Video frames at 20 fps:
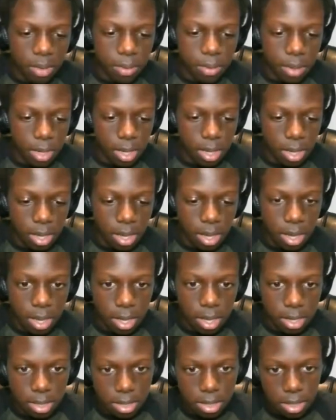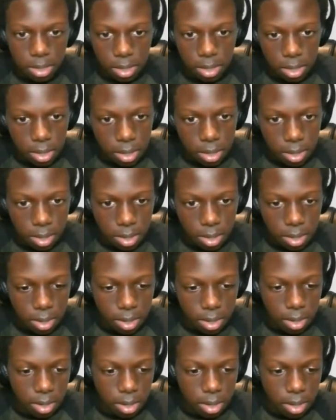What? Okay, so,
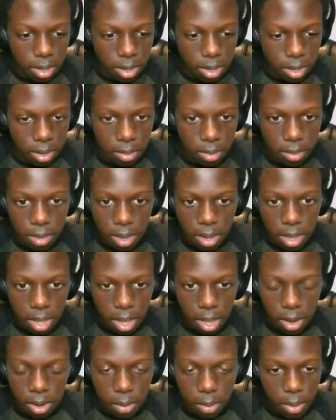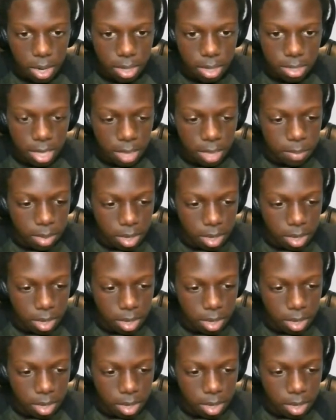I don't know what I type